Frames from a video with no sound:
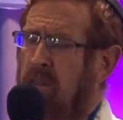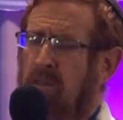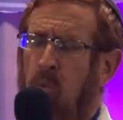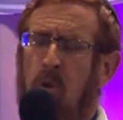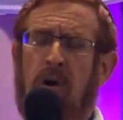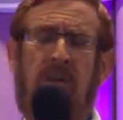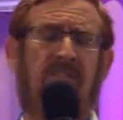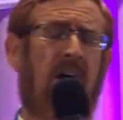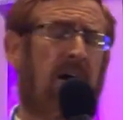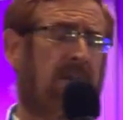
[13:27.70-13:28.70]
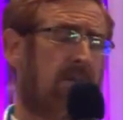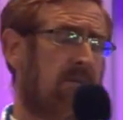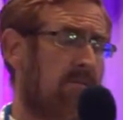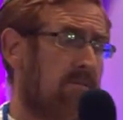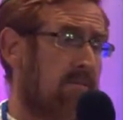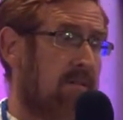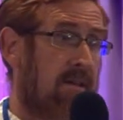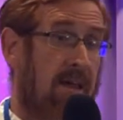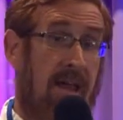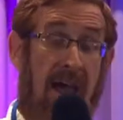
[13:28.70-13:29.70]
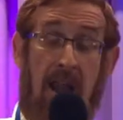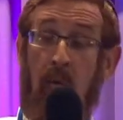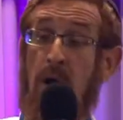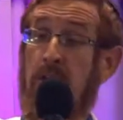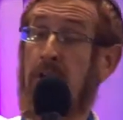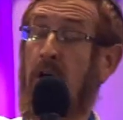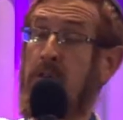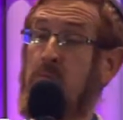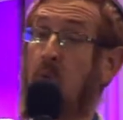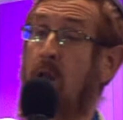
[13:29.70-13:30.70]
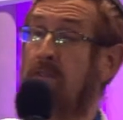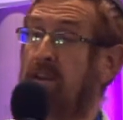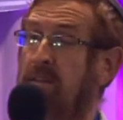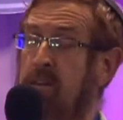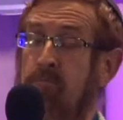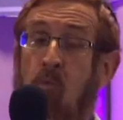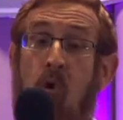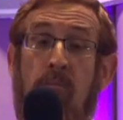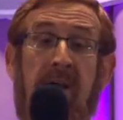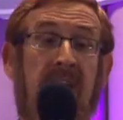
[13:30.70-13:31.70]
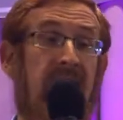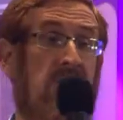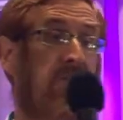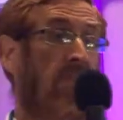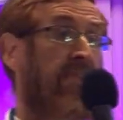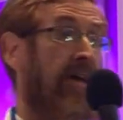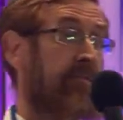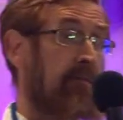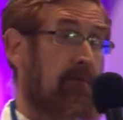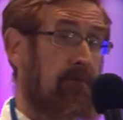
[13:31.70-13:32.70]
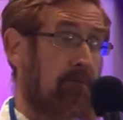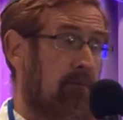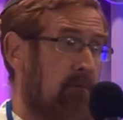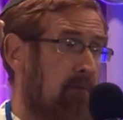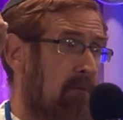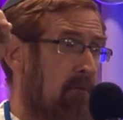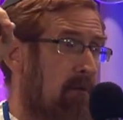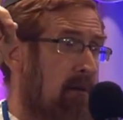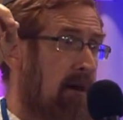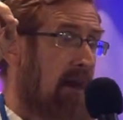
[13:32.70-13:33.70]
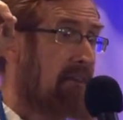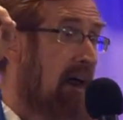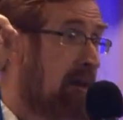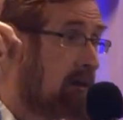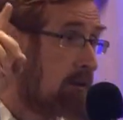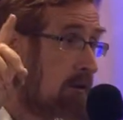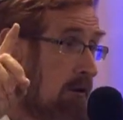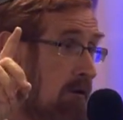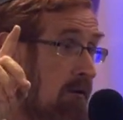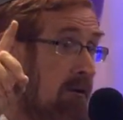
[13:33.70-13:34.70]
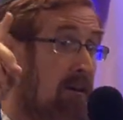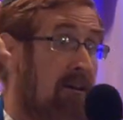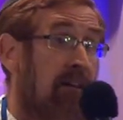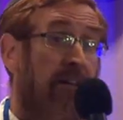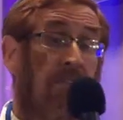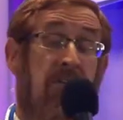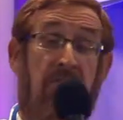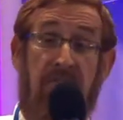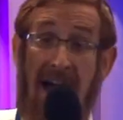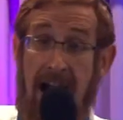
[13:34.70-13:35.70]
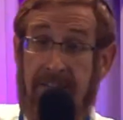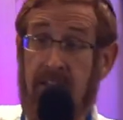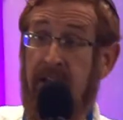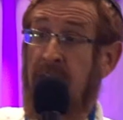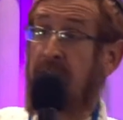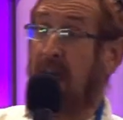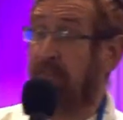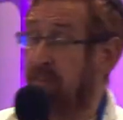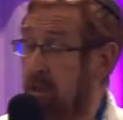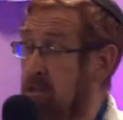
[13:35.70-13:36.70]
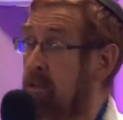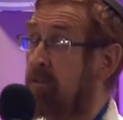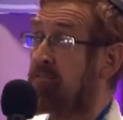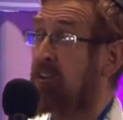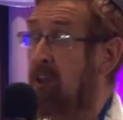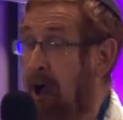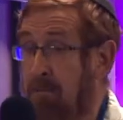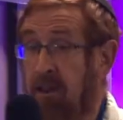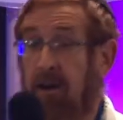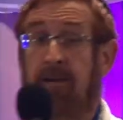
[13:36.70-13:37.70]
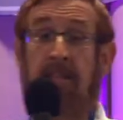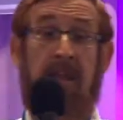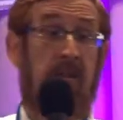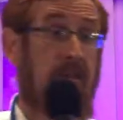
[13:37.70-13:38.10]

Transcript: the Word of God. And I want you to know there's one thing that's more magnificent than that. And that is the fact that this phenomena is